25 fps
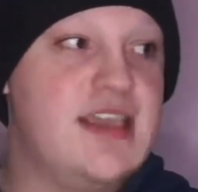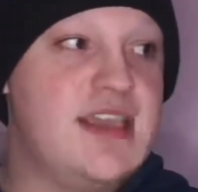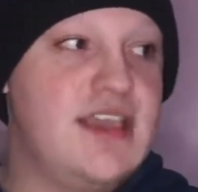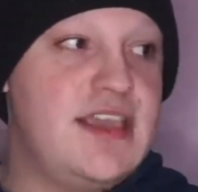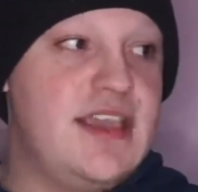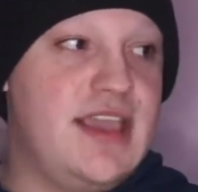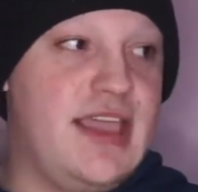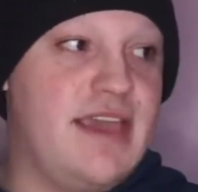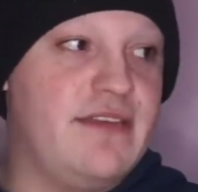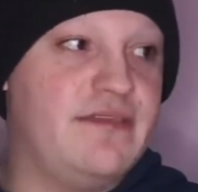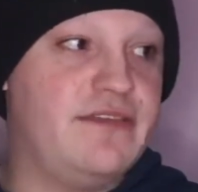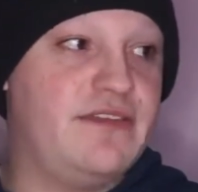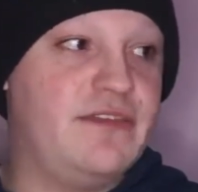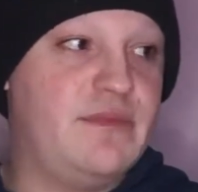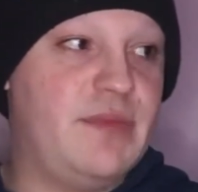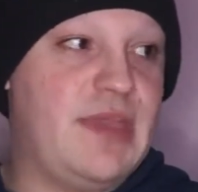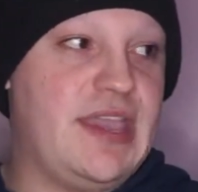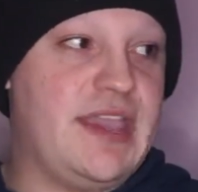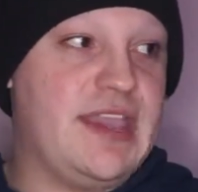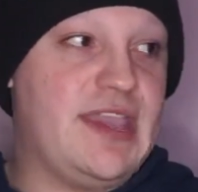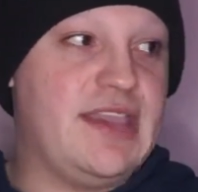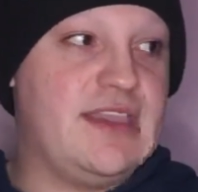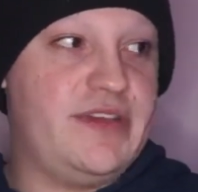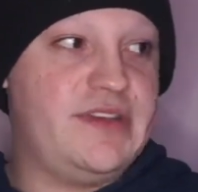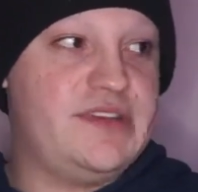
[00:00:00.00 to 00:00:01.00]
And for
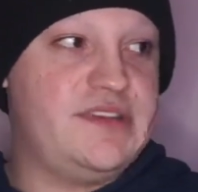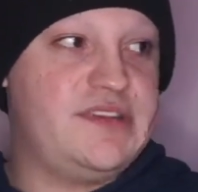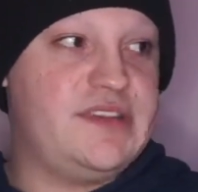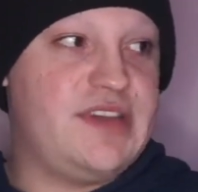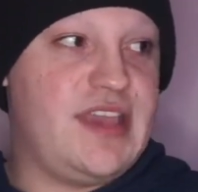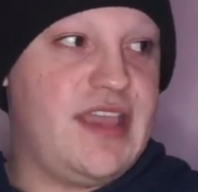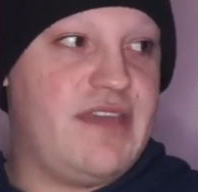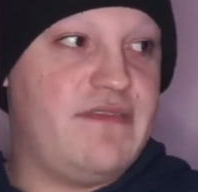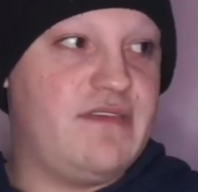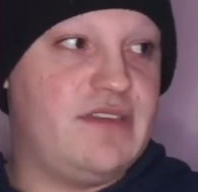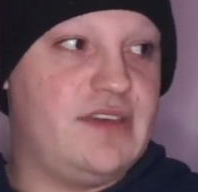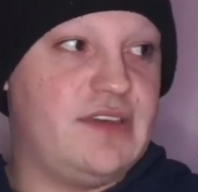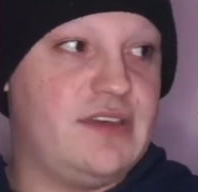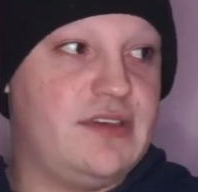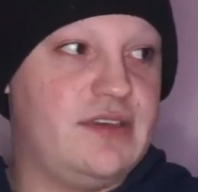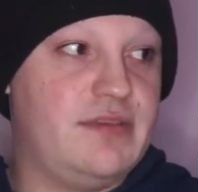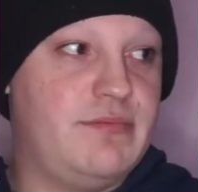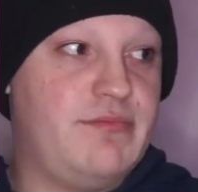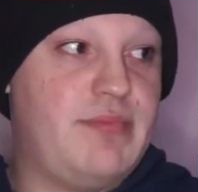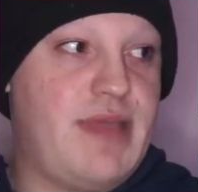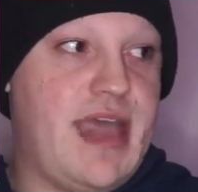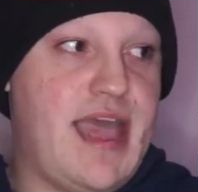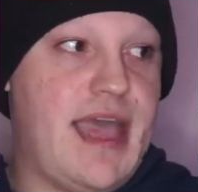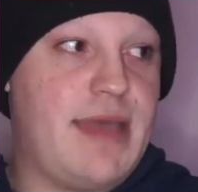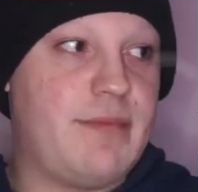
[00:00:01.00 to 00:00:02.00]
me, first ever
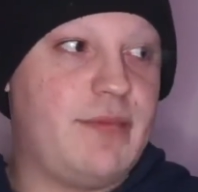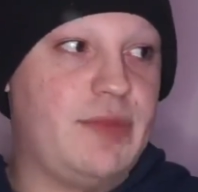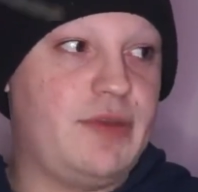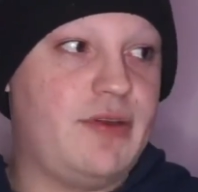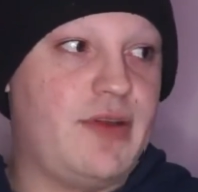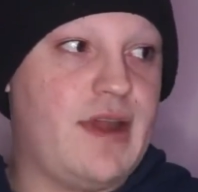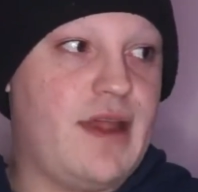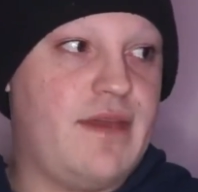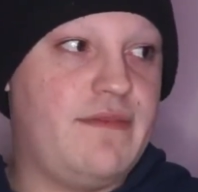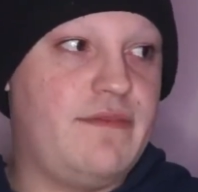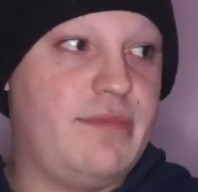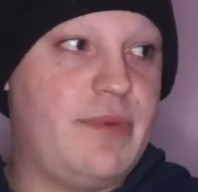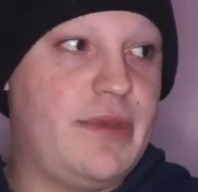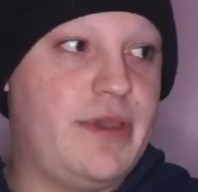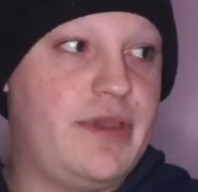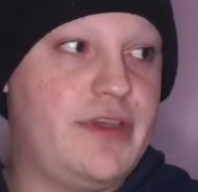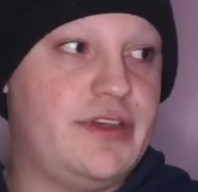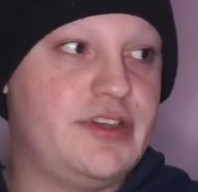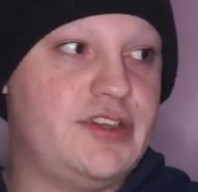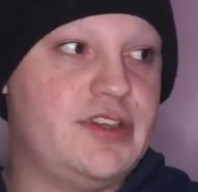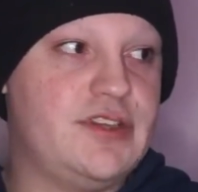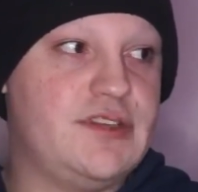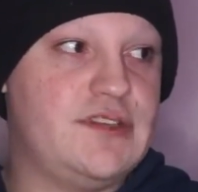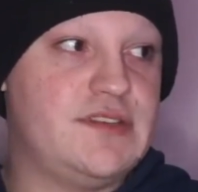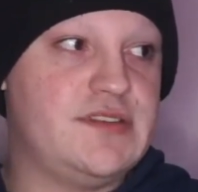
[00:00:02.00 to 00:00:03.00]
Pat McGrath
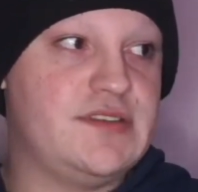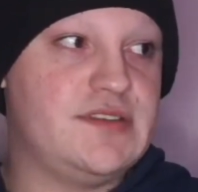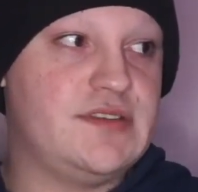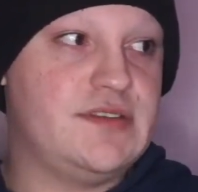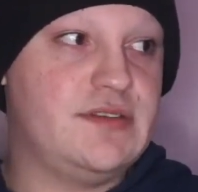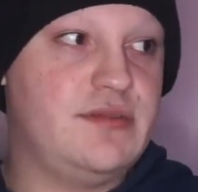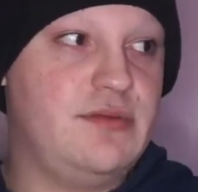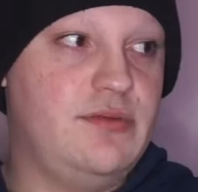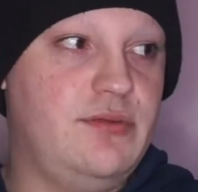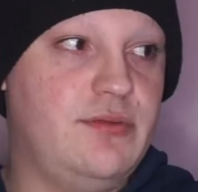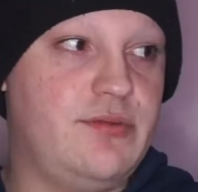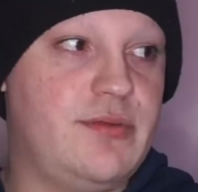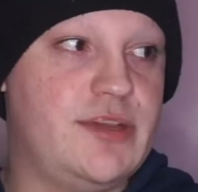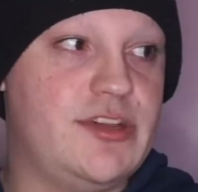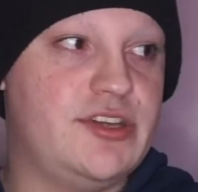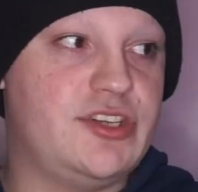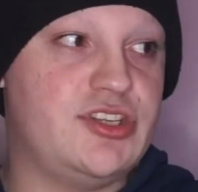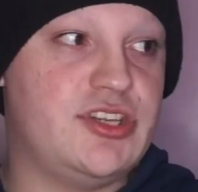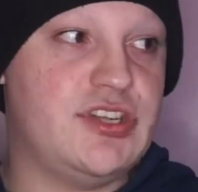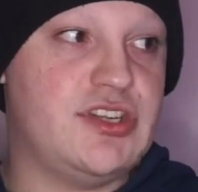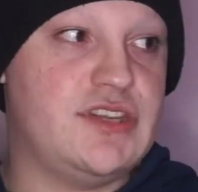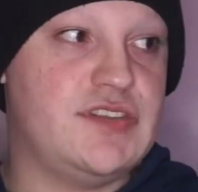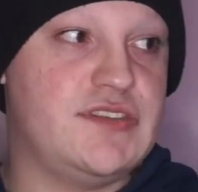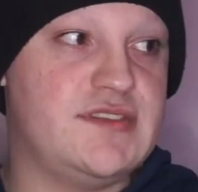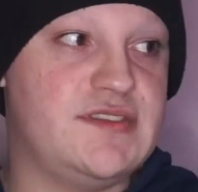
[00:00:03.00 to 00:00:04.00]
purchase,
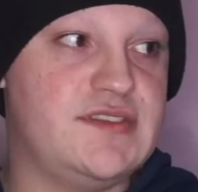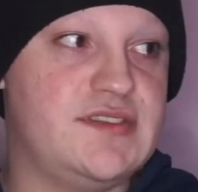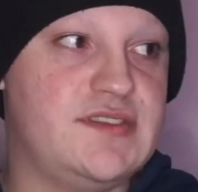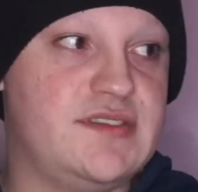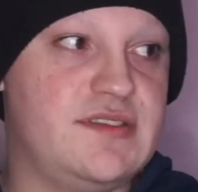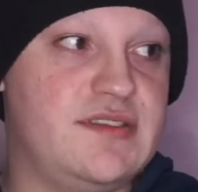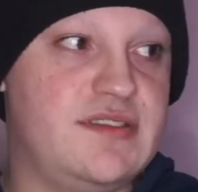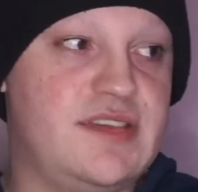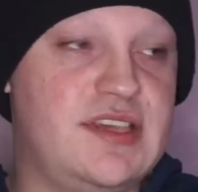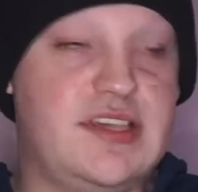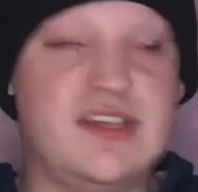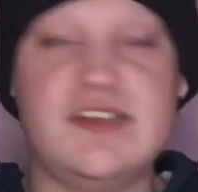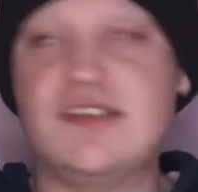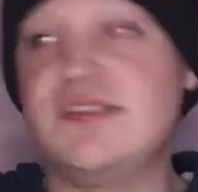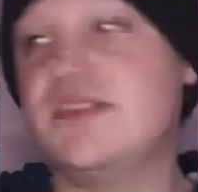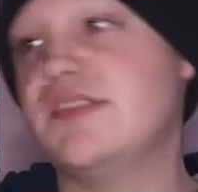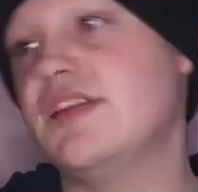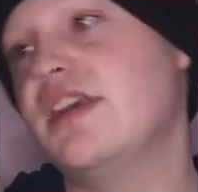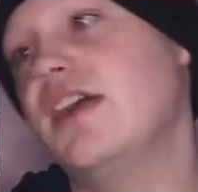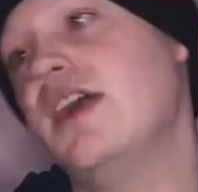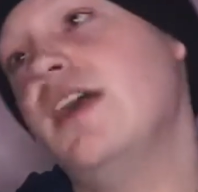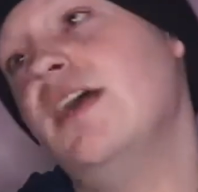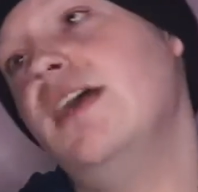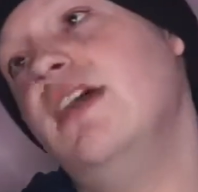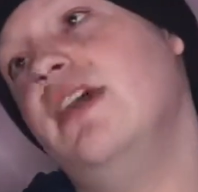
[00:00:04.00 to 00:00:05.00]
which is this,
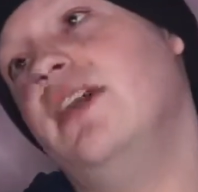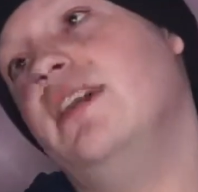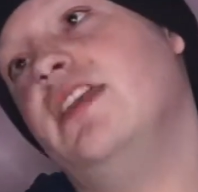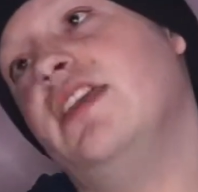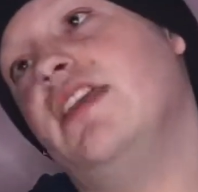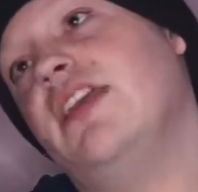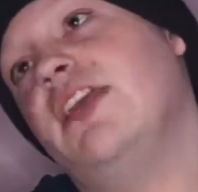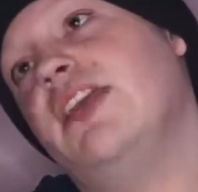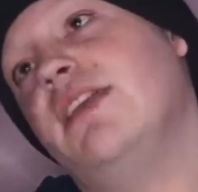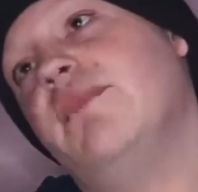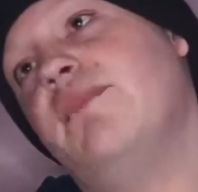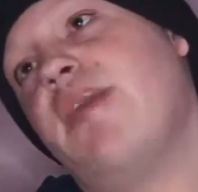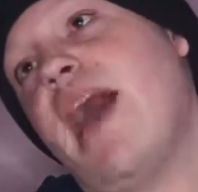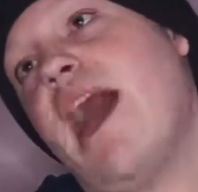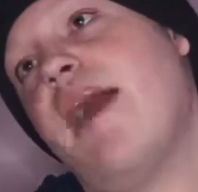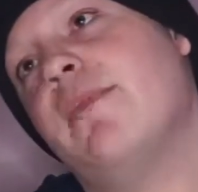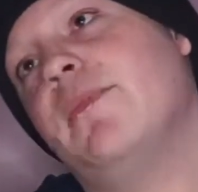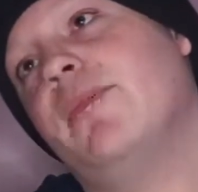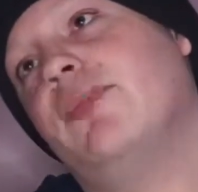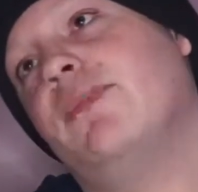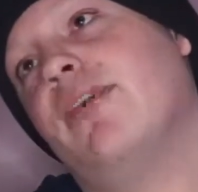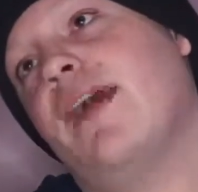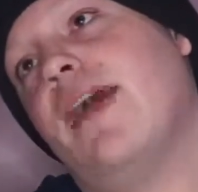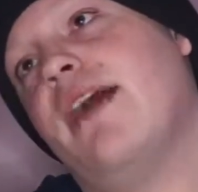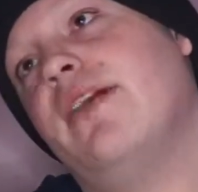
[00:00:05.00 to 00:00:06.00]
the Pat
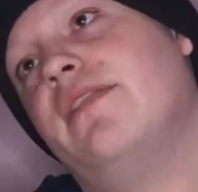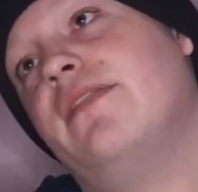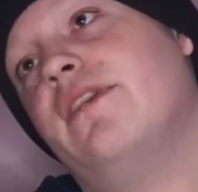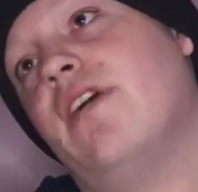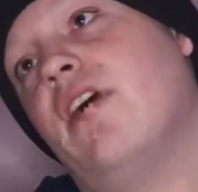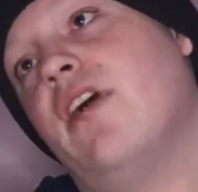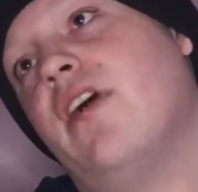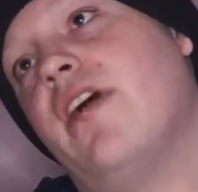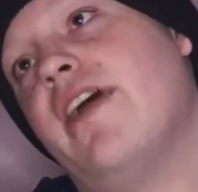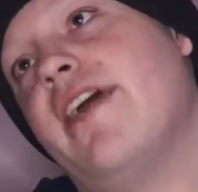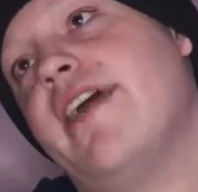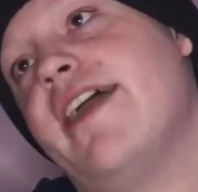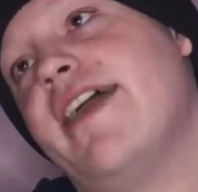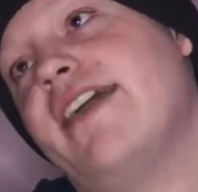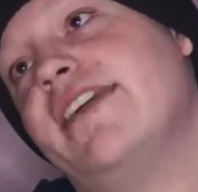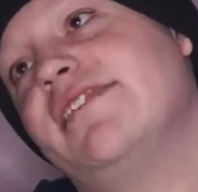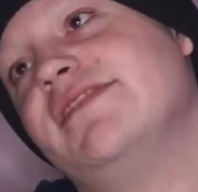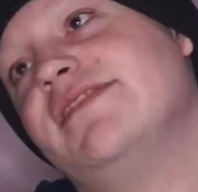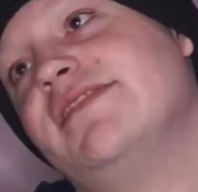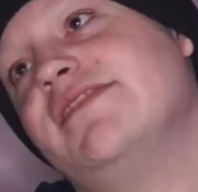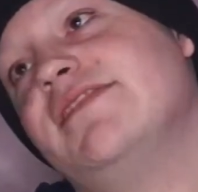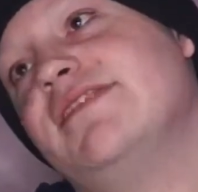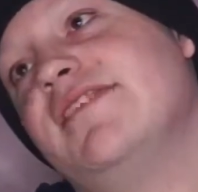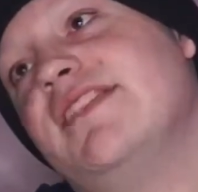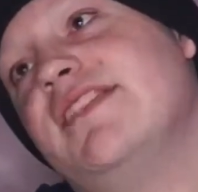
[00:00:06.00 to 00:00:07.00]
McGrath Eye
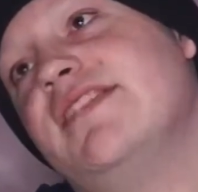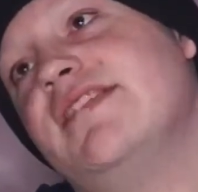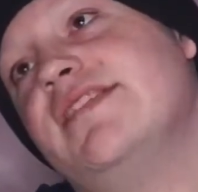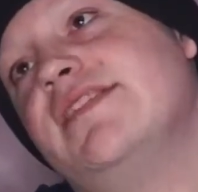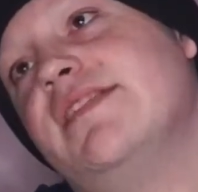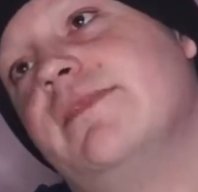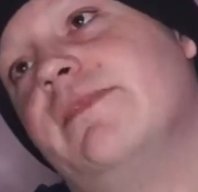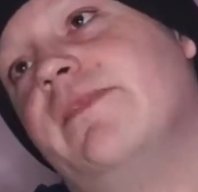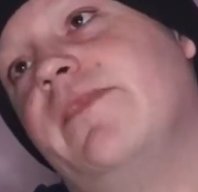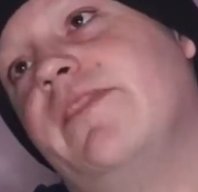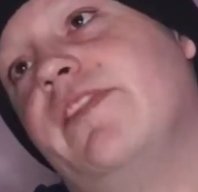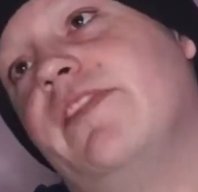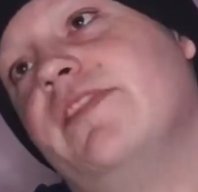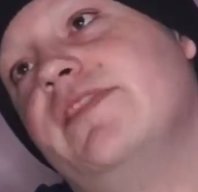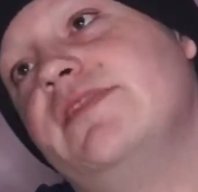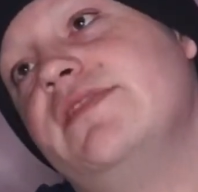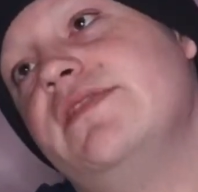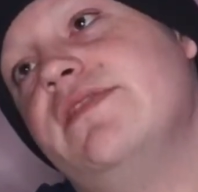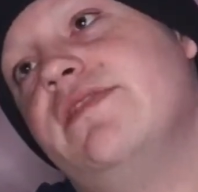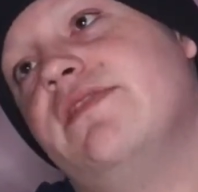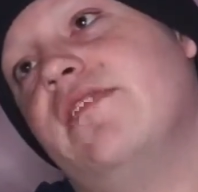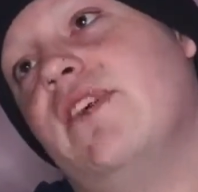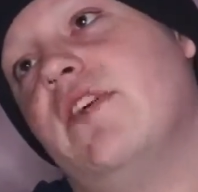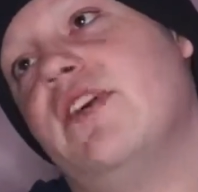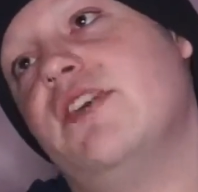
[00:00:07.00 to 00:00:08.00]
Ecstasy
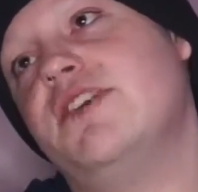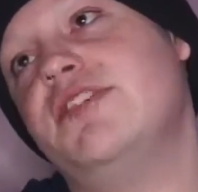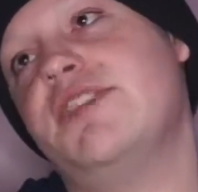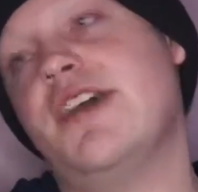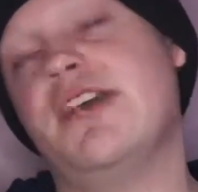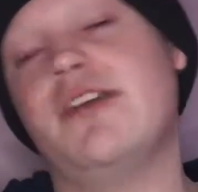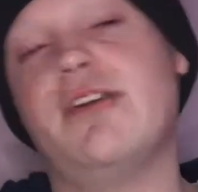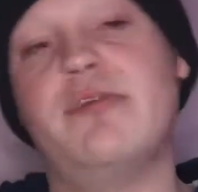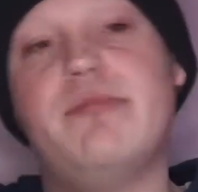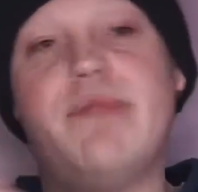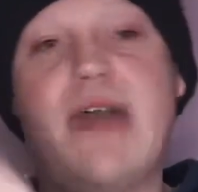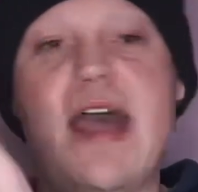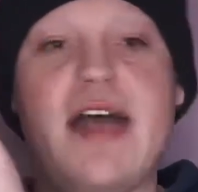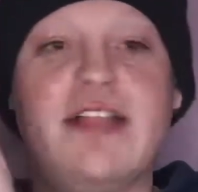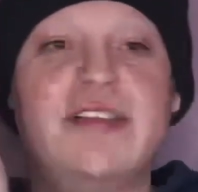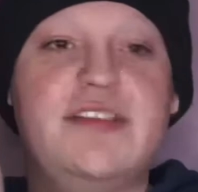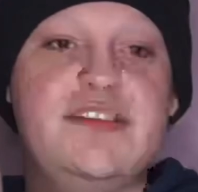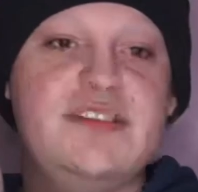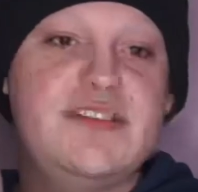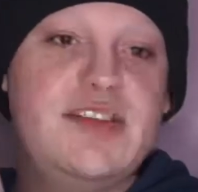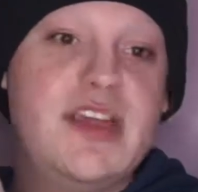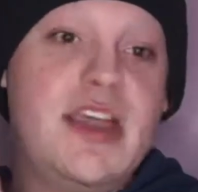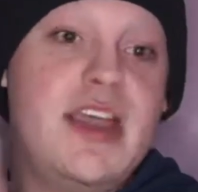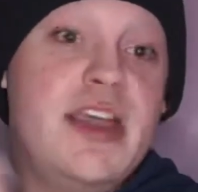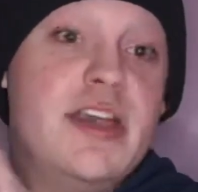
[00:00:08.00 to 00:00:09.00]
Subversive eyeshadow
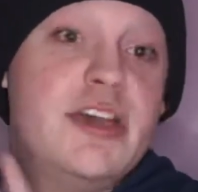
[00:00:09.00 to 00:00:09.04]
palette.